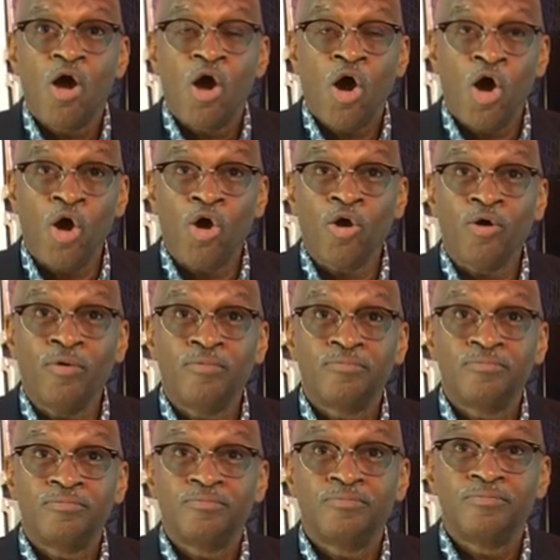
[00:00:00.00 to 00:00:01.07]
Her
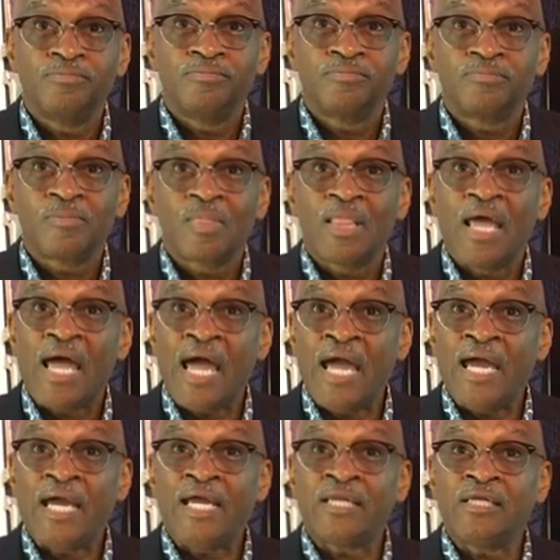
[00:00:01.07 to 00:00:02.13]

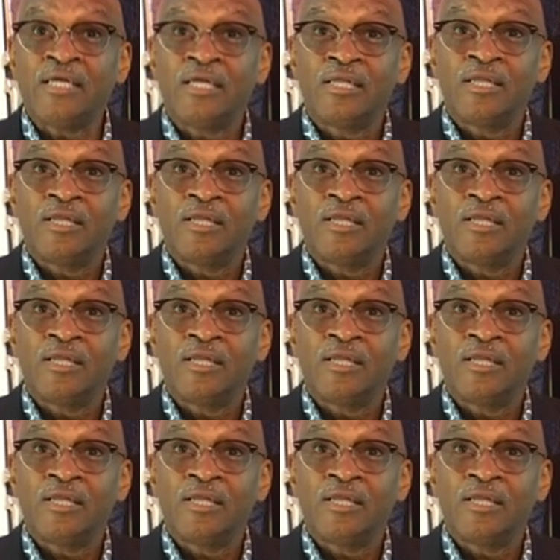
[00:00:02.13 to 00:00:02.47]
and